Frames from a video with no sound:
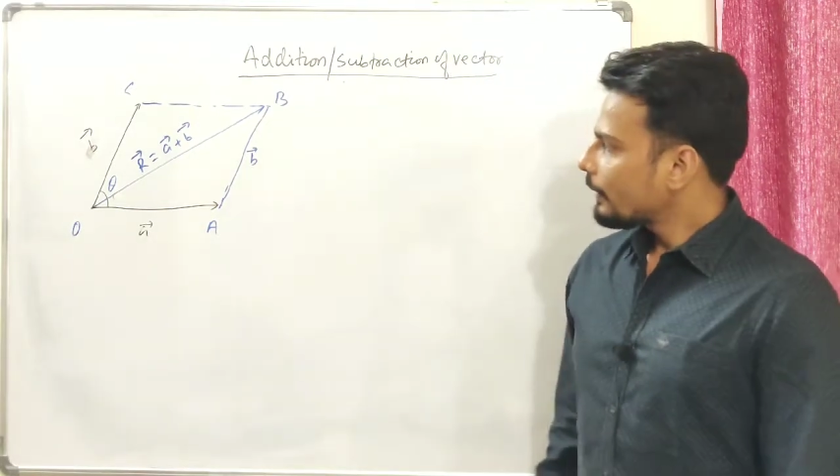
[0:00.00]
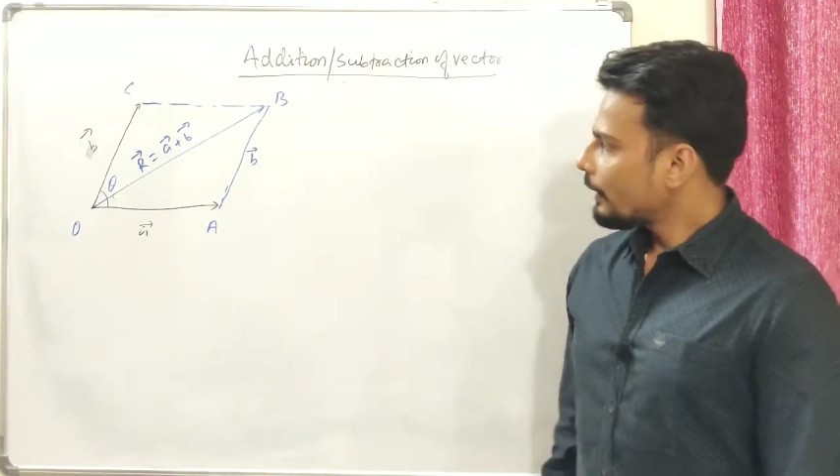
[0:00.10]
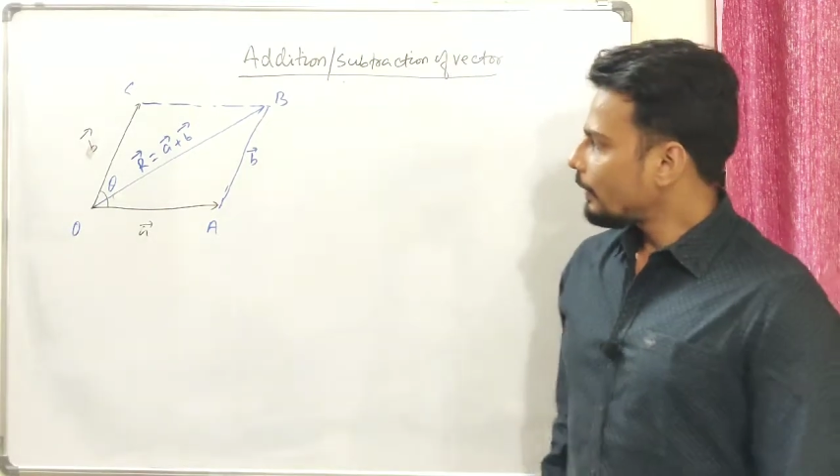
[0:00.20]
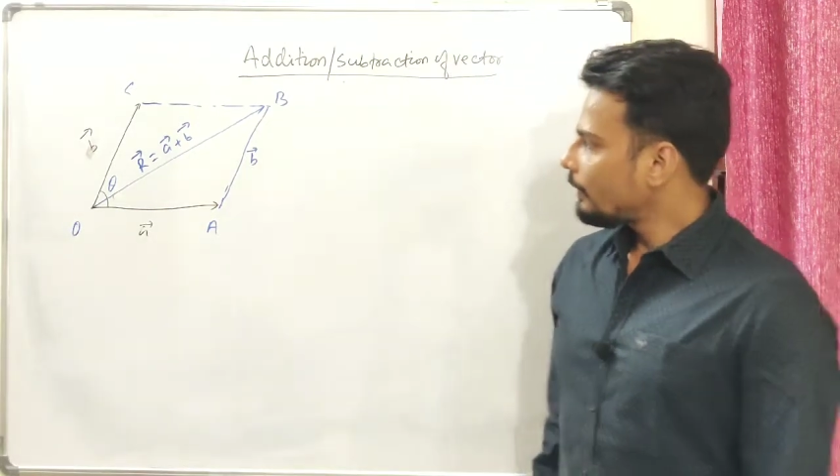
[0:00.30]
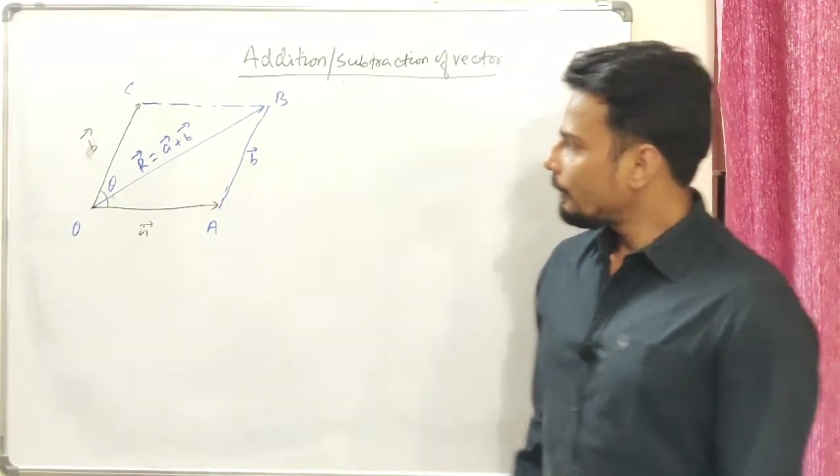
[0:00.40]

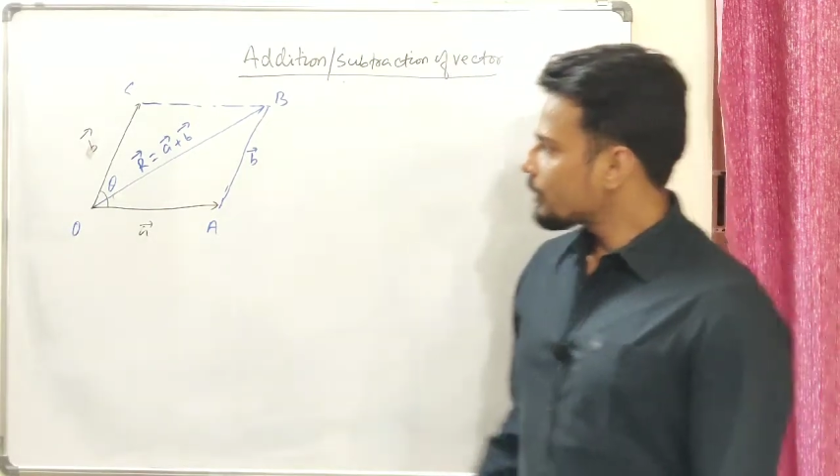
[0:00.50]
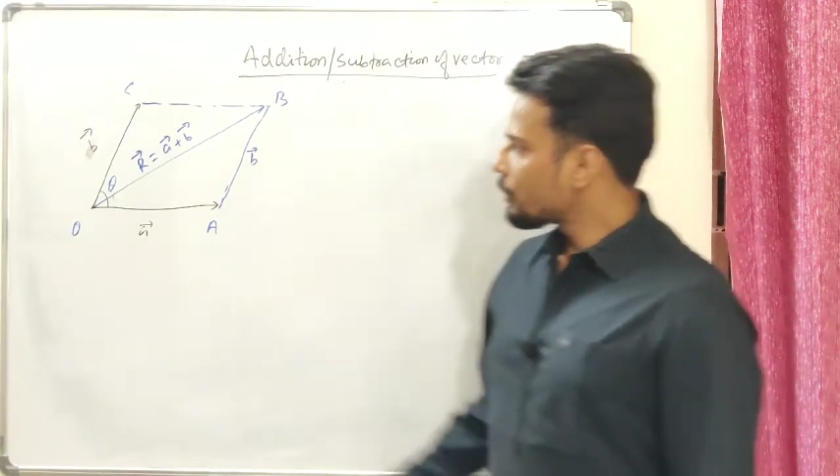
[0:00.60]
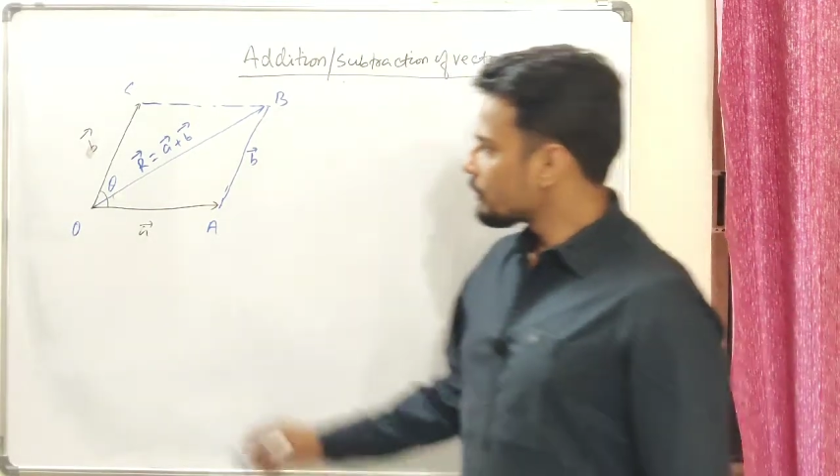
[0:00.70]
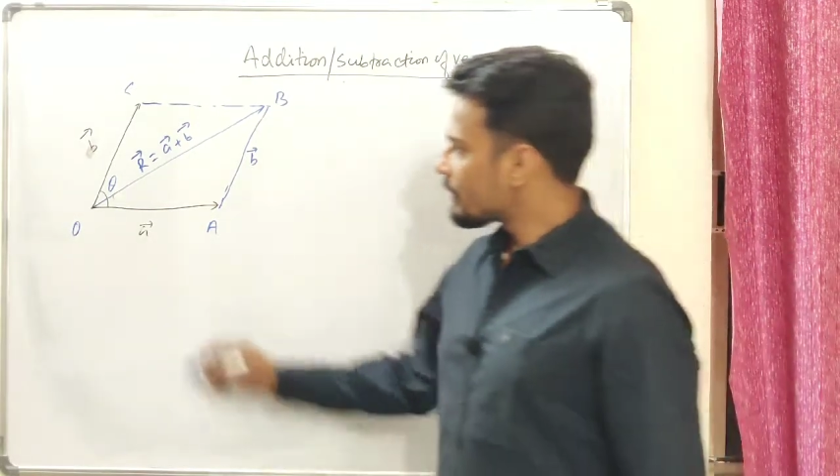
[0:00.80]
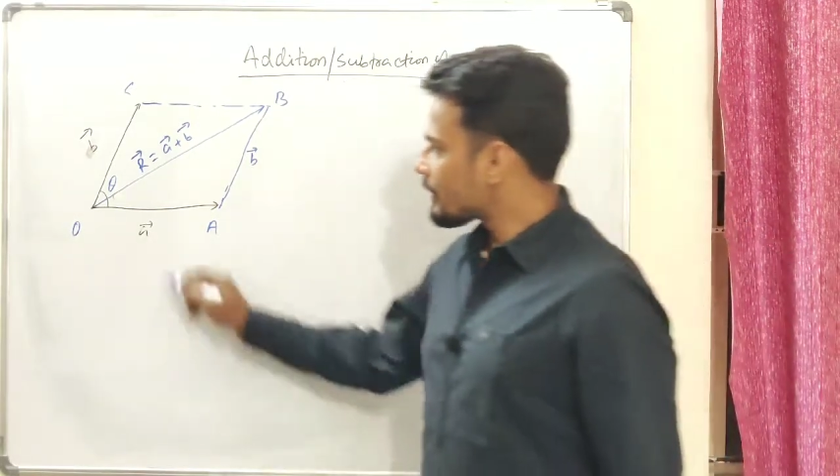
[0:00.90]
Now let me
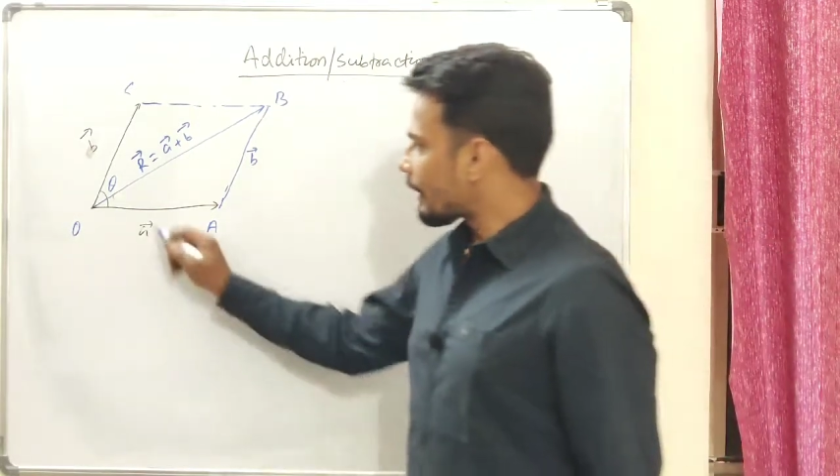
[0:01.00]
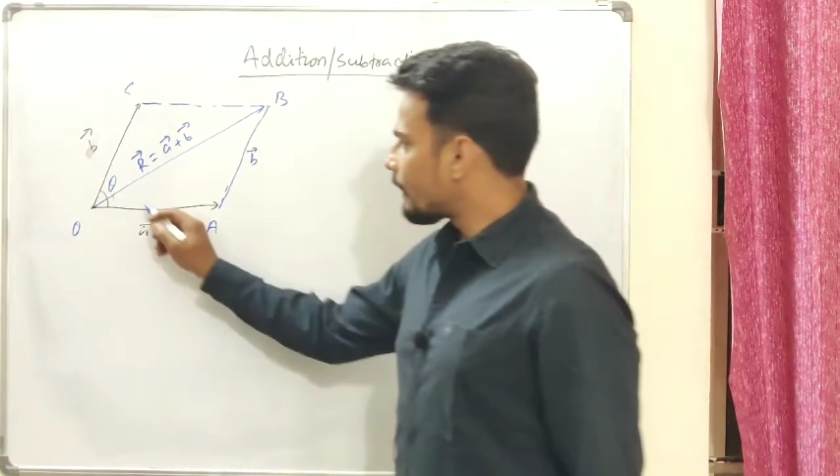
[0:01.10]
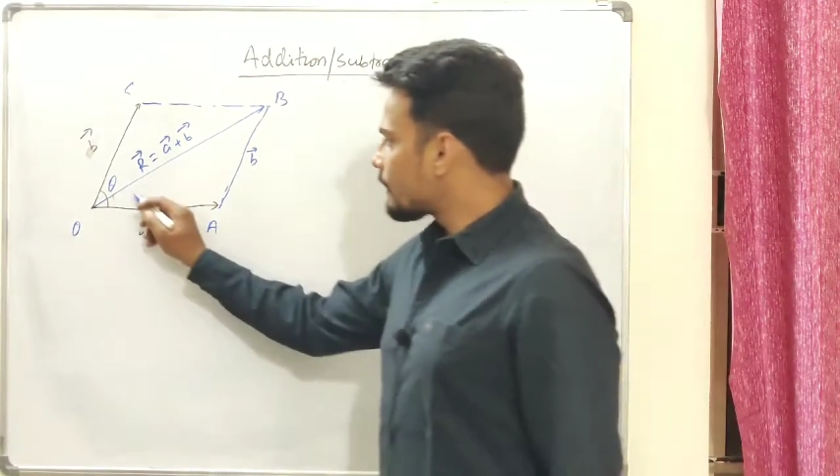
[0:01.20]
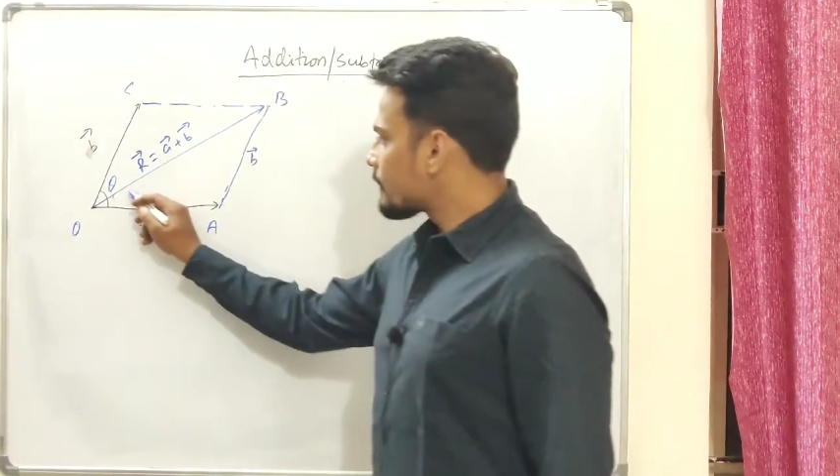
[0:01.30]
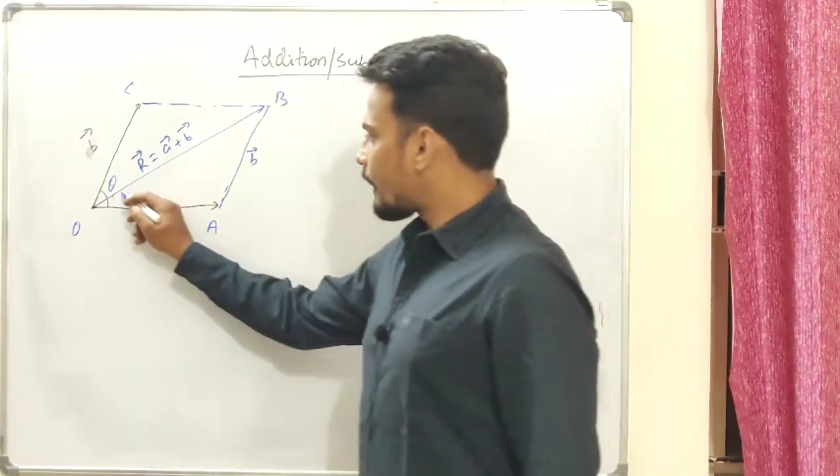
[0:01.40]
choose this angle as